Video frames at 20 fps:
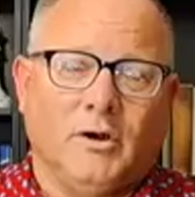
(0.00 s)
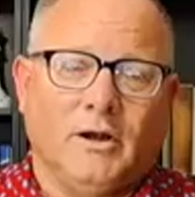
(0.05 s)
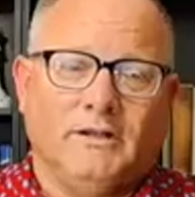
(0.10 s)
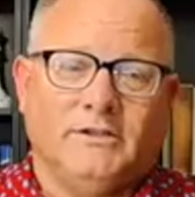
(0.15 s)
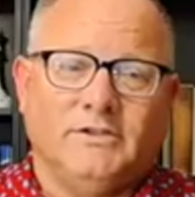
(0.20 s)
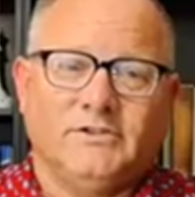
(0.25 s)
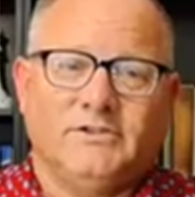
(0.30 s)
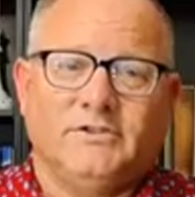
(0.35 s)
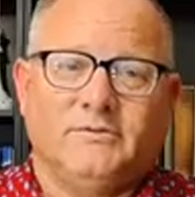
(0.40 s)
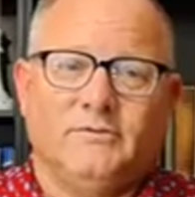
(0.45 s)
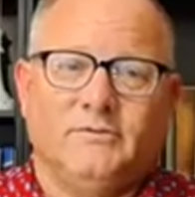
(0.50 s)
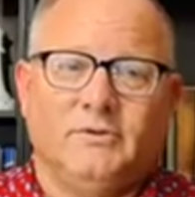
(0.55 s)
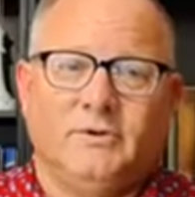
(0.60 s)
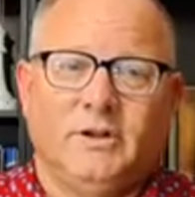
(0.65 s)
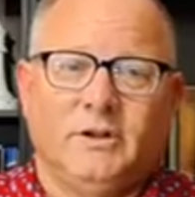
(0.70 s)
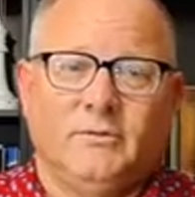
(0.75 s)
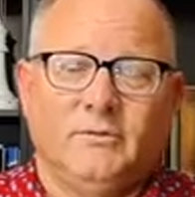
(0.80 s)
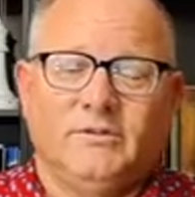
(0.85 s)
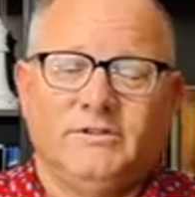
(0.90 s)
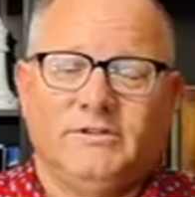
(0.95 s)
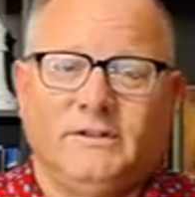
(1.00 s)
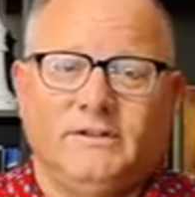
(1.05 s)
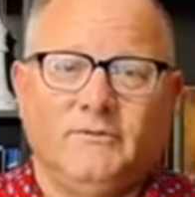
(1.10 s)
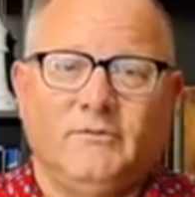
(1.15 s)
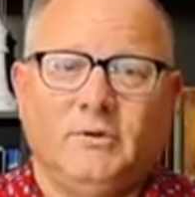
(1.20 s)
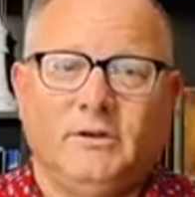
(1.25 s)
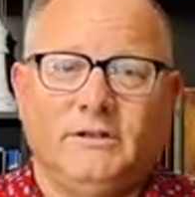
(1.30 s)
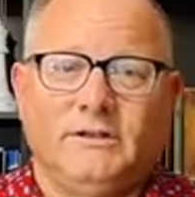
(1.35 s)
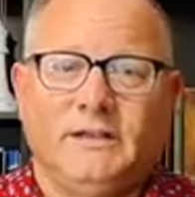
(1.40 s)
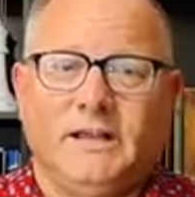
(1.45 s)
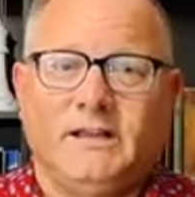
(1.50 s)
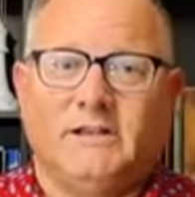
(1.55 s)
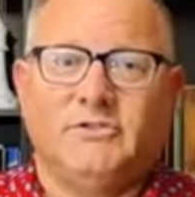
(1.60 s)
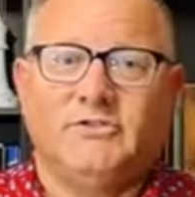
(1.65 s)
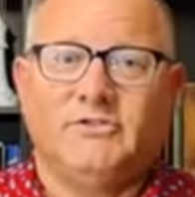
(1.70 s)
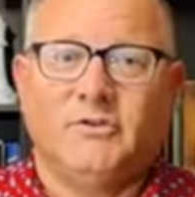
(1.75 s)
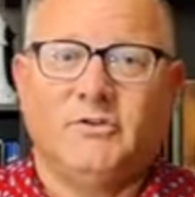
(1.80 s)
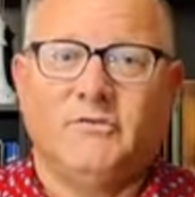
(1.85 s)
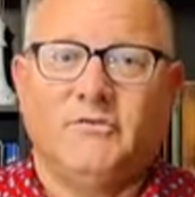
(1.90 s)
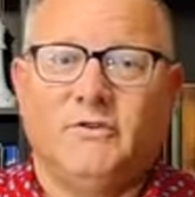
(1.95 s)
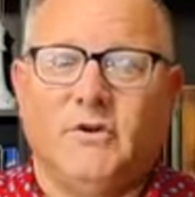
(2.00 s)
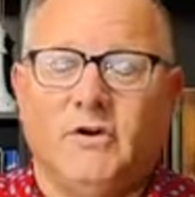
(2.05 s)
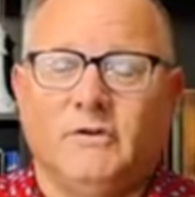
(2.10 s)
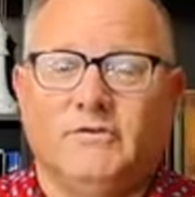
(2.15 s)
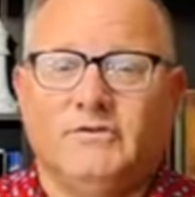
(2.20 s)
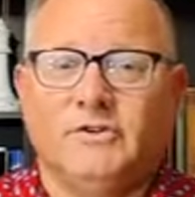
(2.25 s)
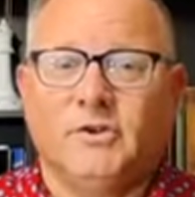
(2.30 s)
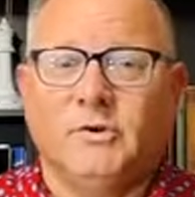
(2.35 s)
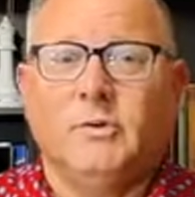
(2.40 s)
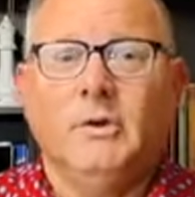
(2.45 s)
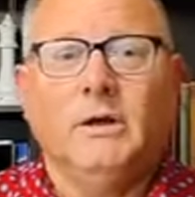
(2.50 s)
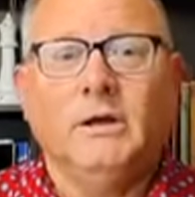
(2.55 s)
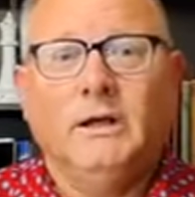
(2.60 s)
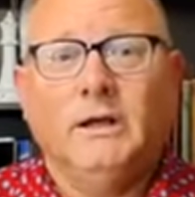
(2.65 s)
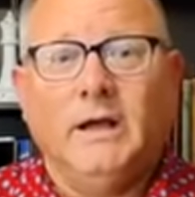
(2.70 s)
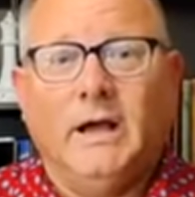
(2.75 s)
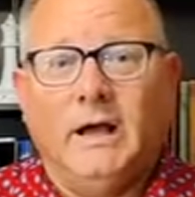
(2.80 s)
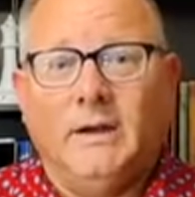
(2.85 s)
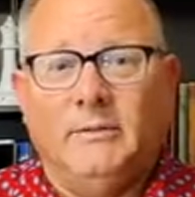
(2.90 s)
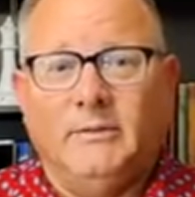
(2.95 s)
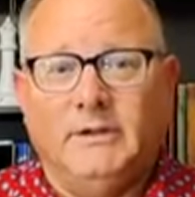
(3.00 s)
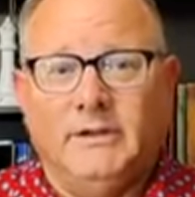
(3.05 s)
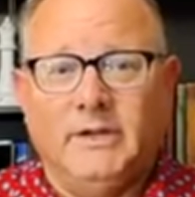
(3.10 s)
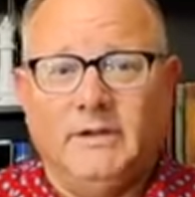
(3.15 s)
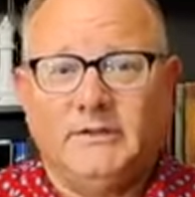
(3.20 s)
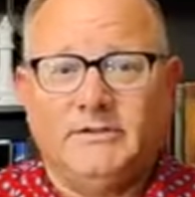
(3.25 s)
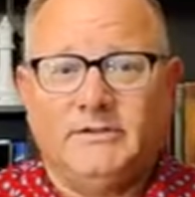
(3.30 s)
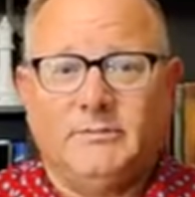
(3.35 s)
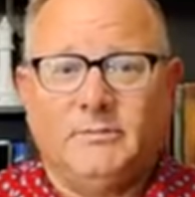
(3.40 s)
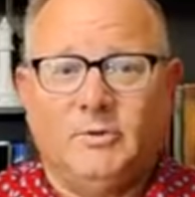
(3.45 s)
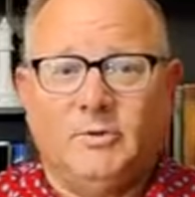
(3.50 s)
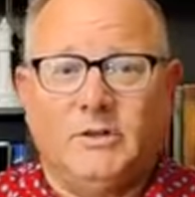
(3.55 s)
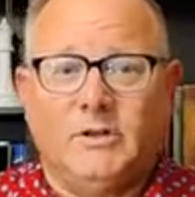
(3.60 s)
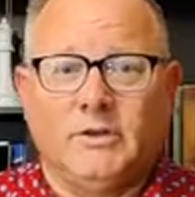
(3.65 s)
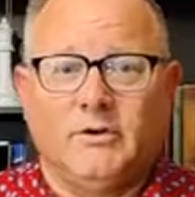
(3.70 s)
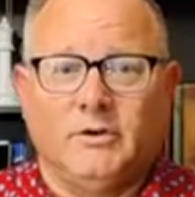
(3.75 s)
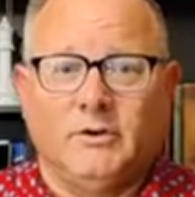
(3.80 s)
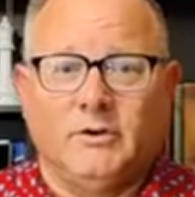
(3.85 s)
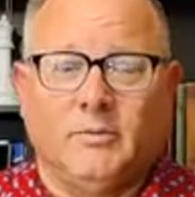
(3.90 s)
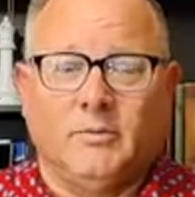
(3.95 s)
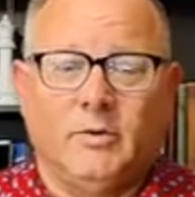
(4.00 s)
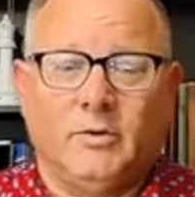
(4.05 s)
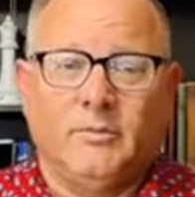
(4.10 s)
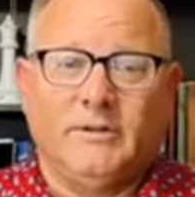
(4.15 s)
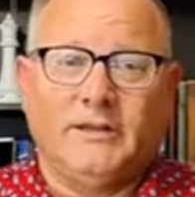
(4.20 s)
I just received one text so far, so I will announce it more clearly tomorrow.